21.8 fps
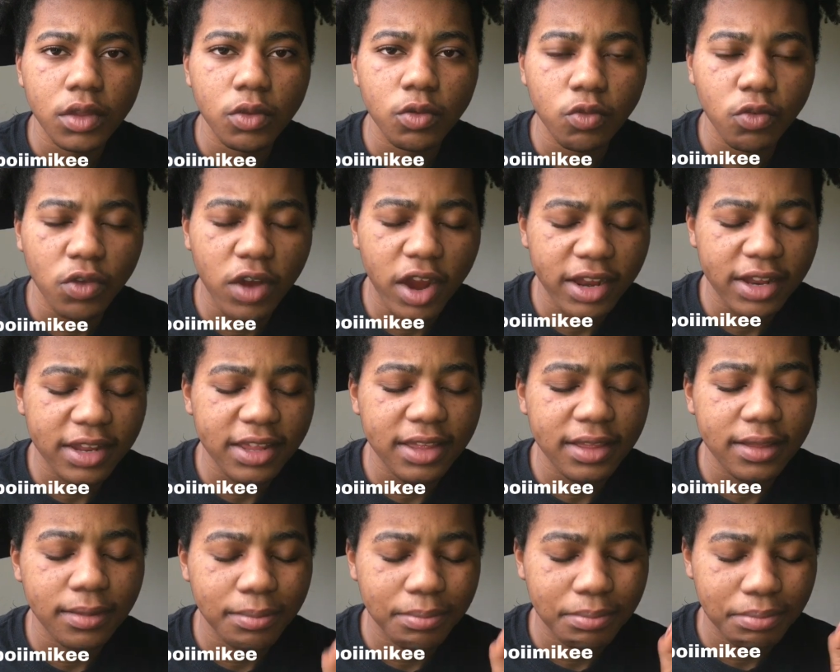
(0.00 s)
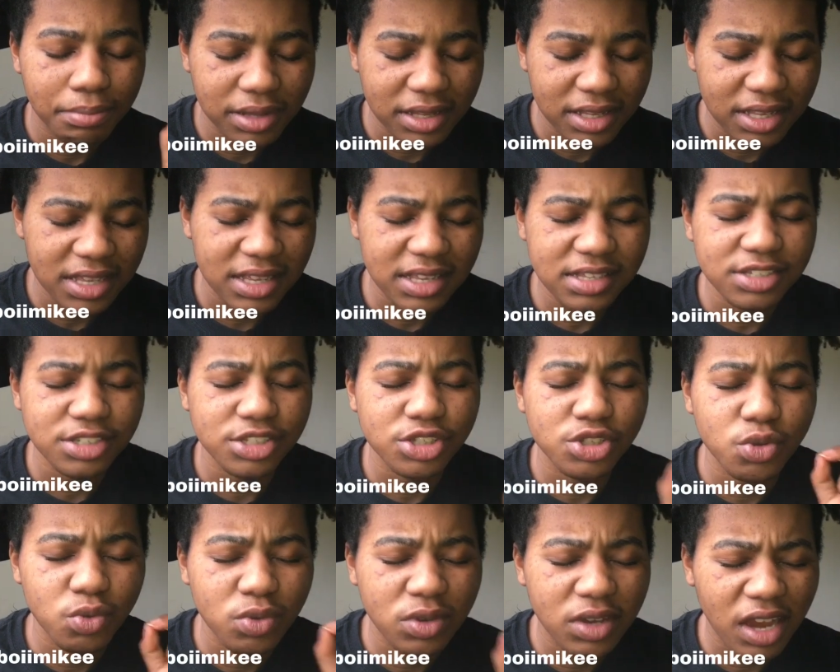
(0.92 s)
Riley, please
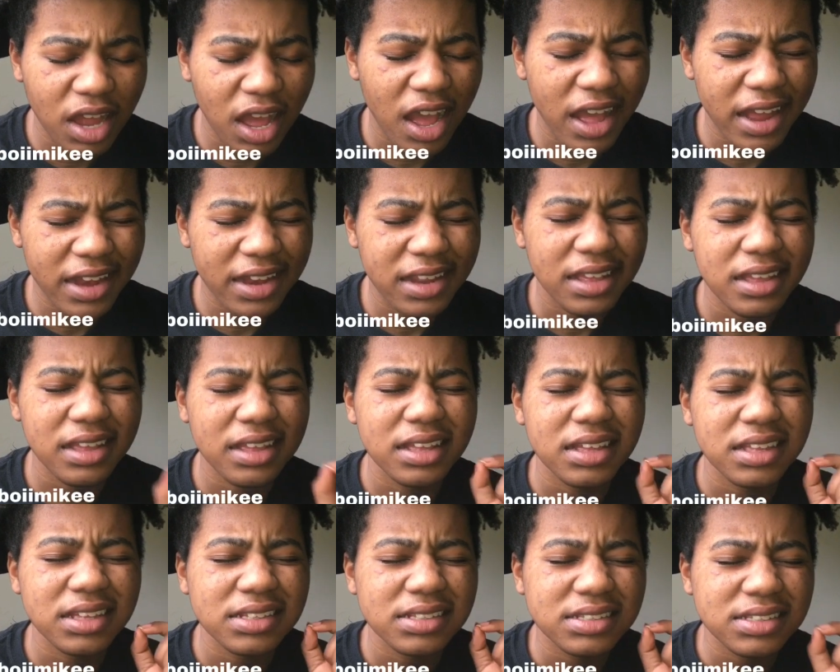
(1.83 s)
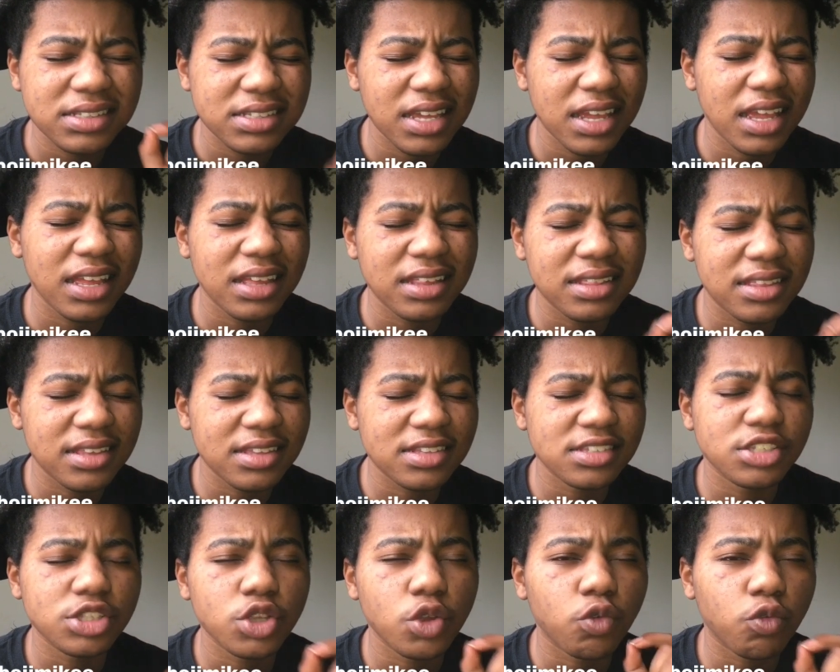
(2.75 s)
do not take
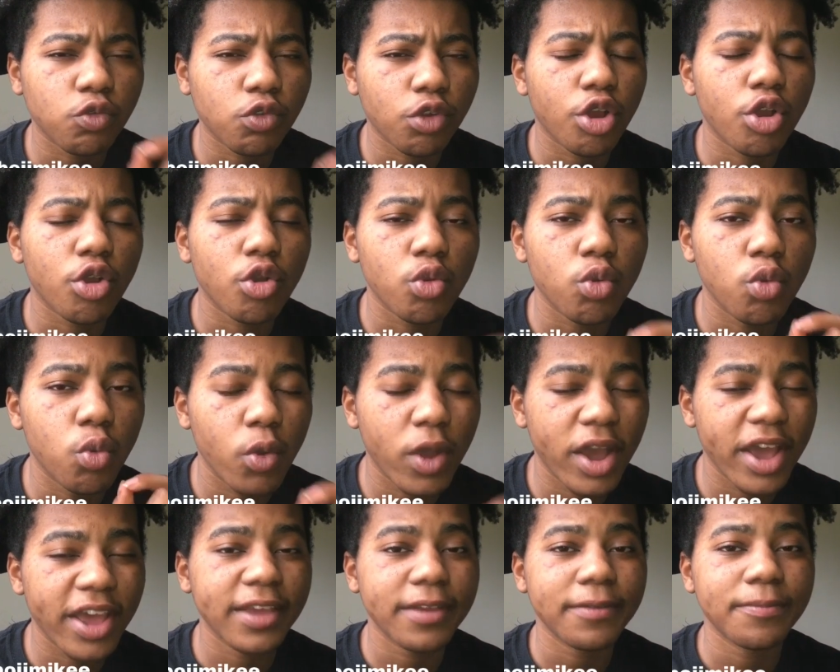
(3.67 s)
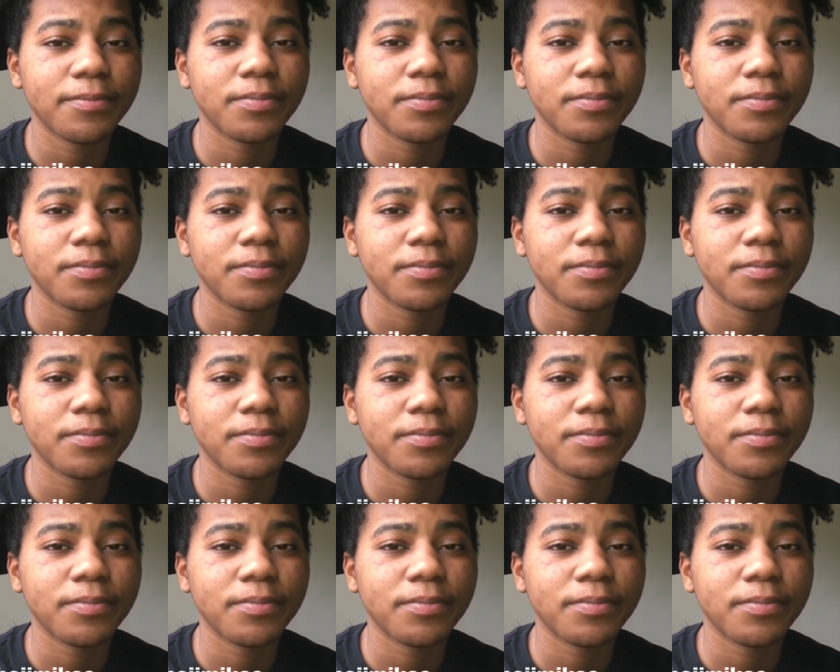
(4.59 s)
this the wrong way,